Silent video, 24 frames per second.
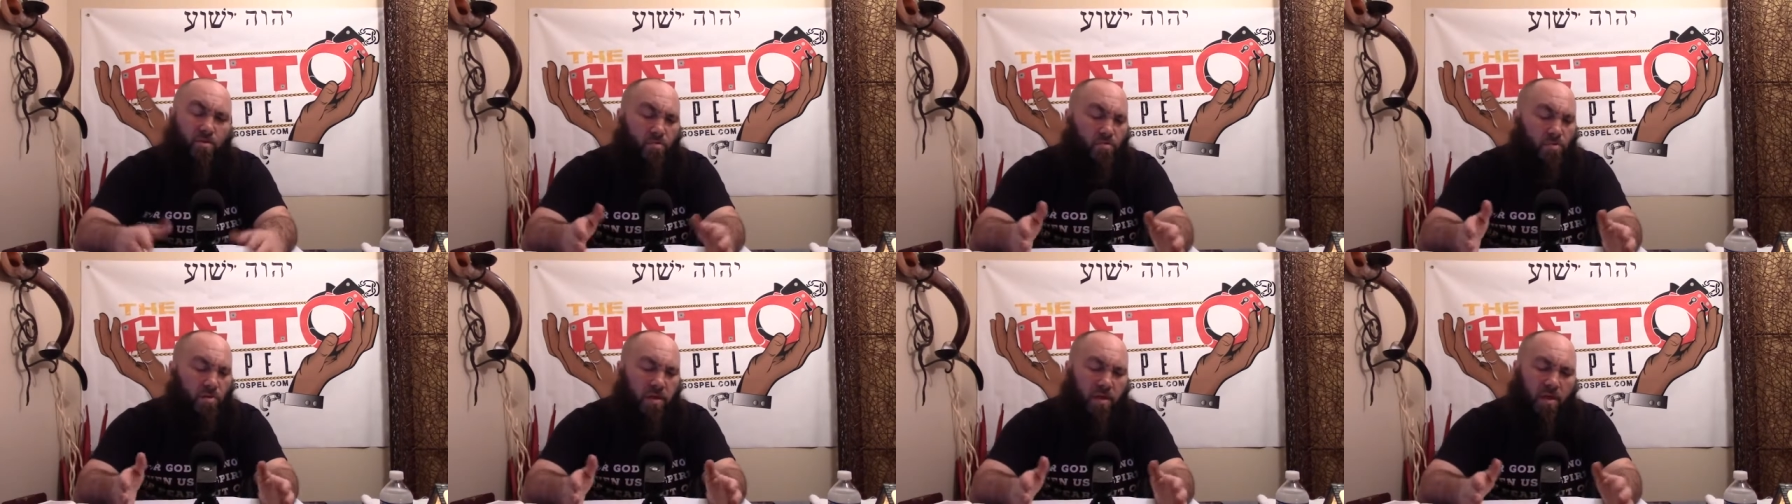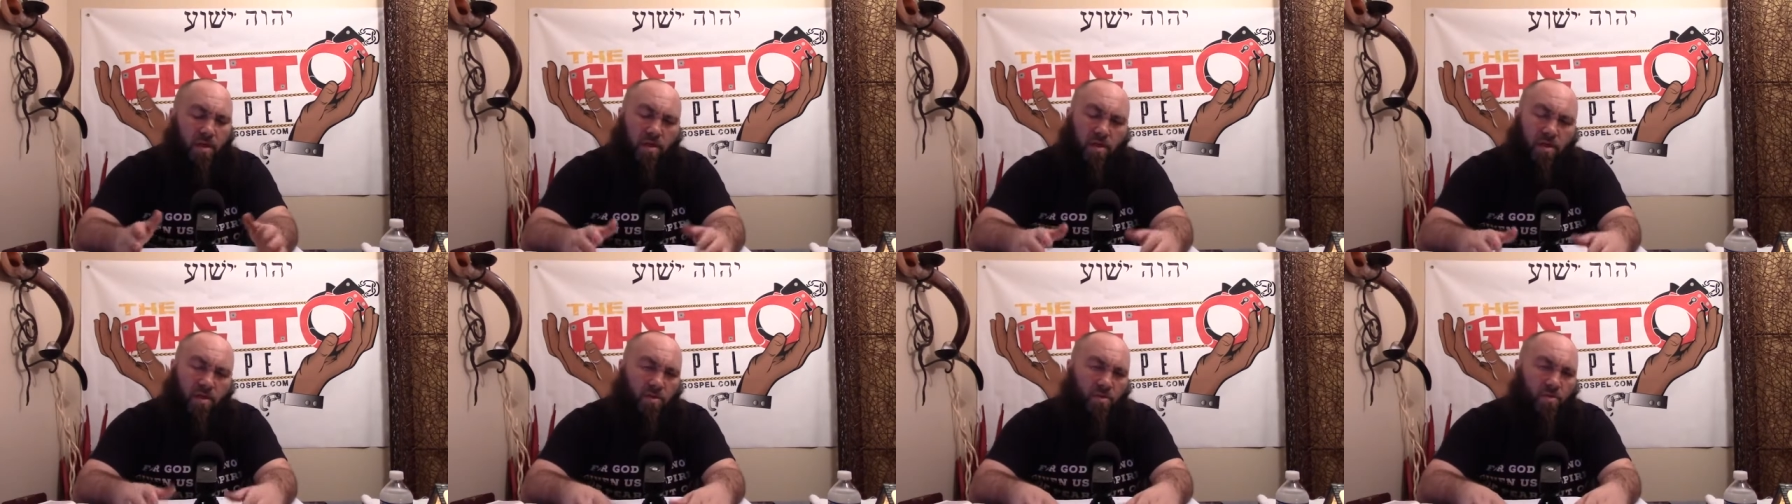you
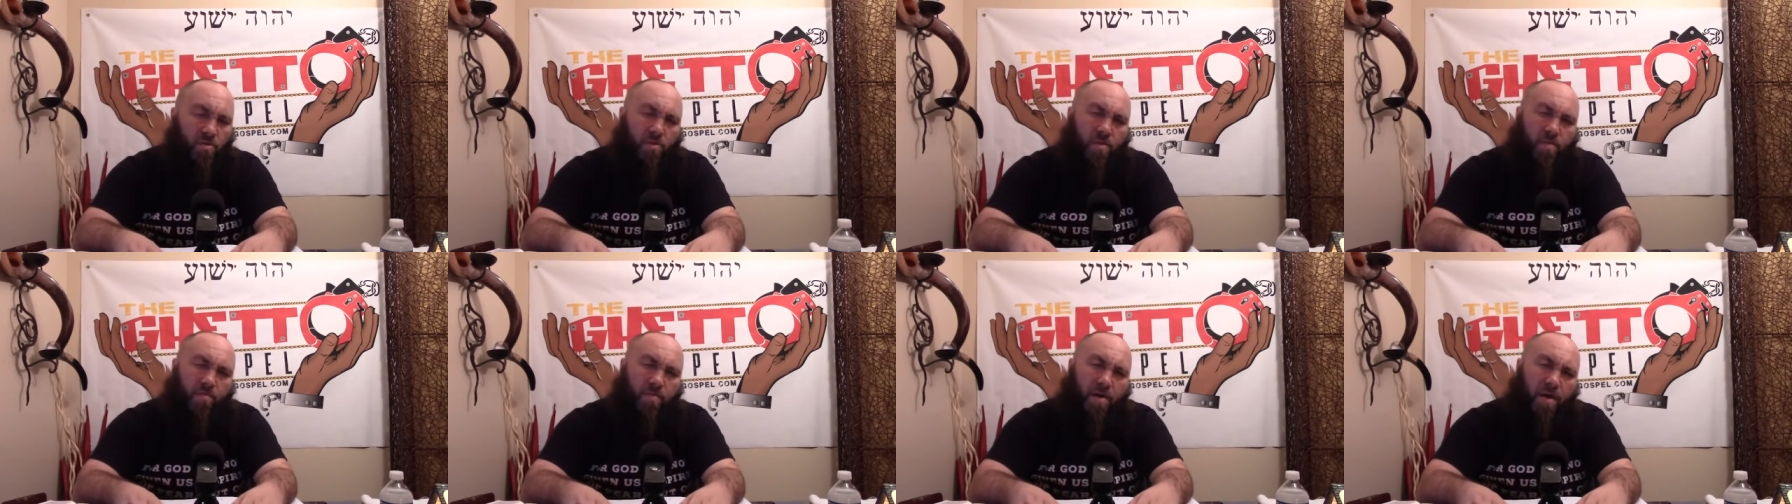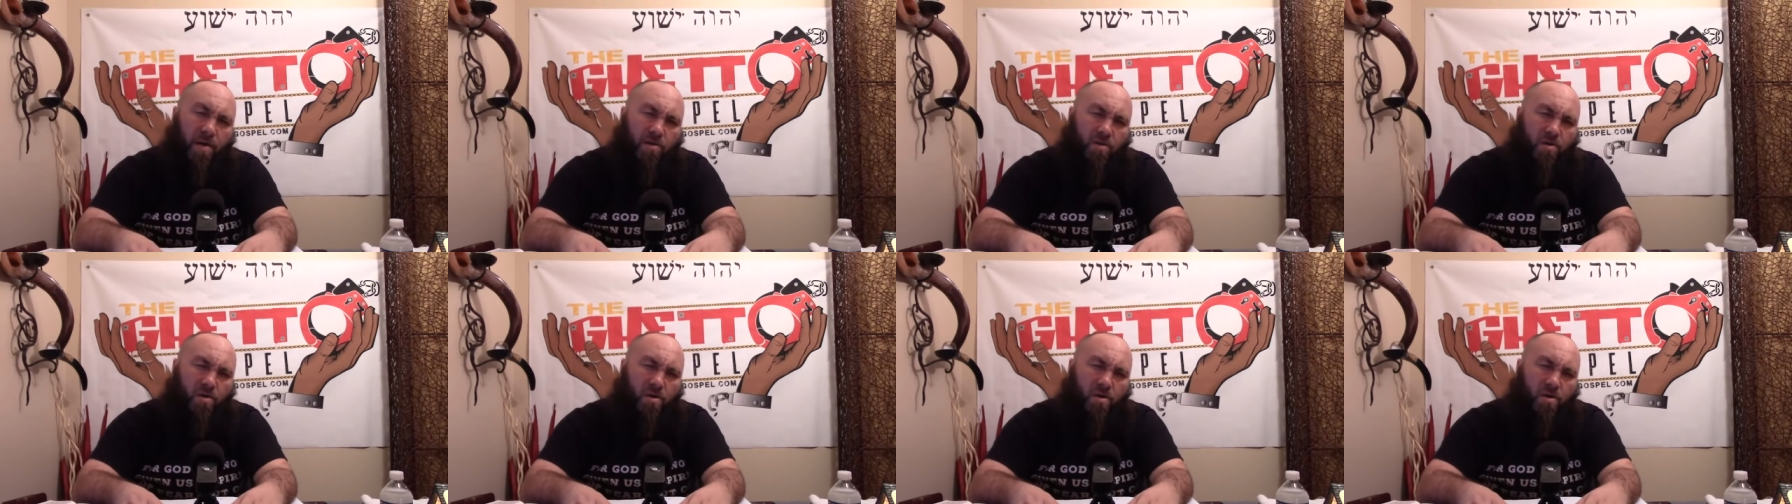clearly know I'm
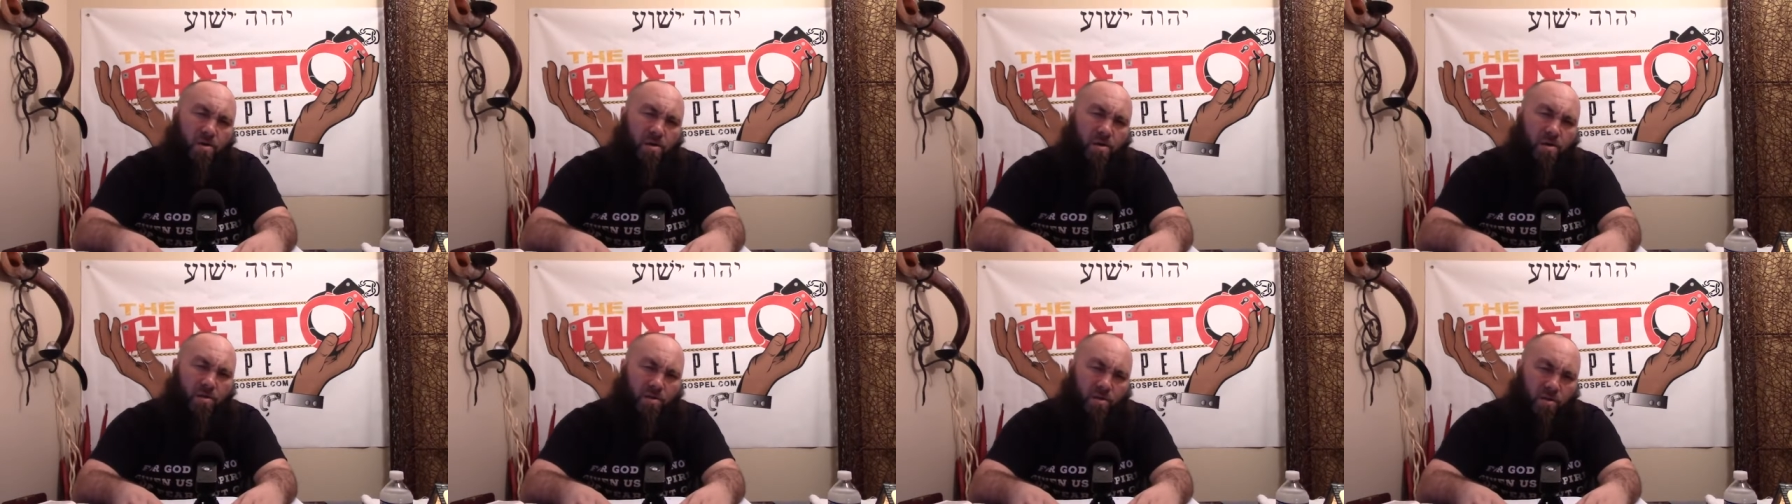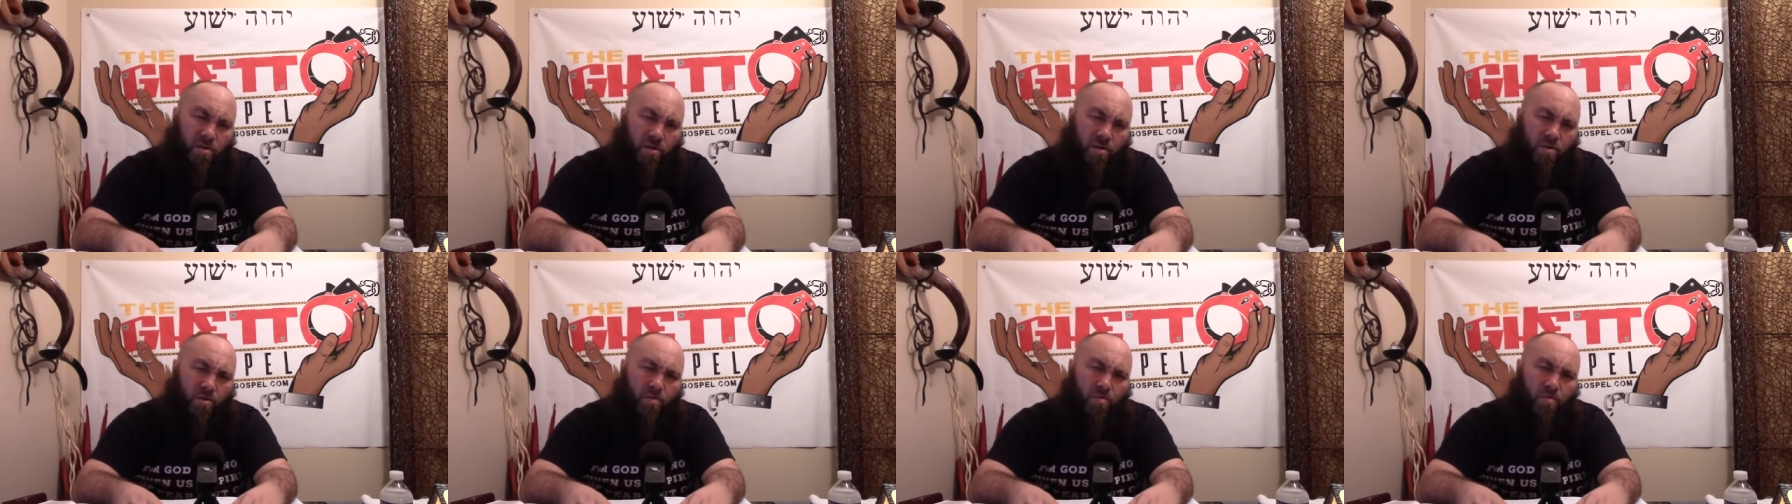not talking
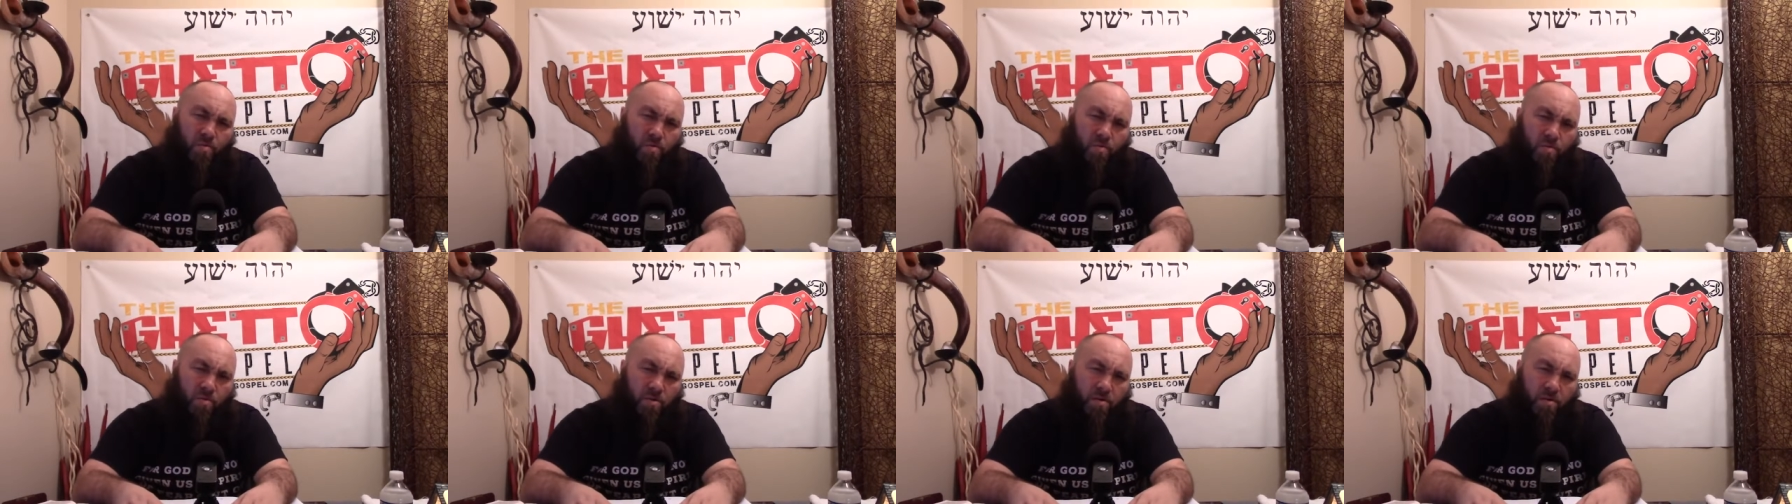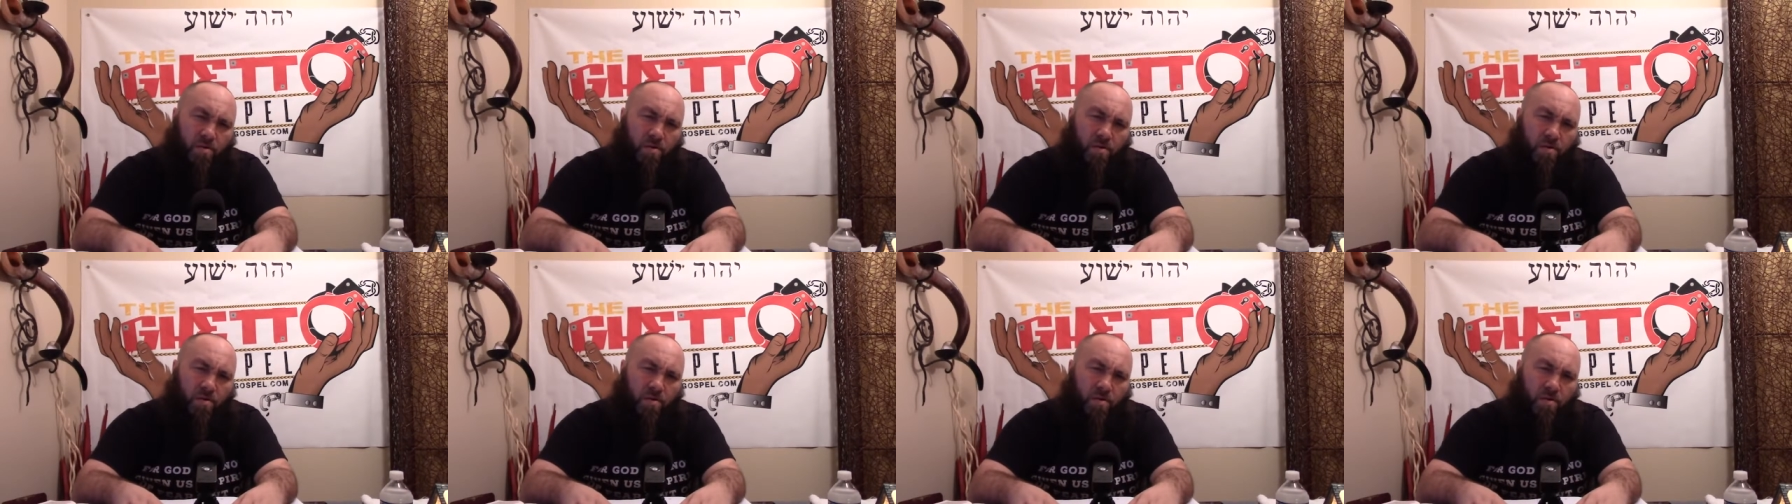to you.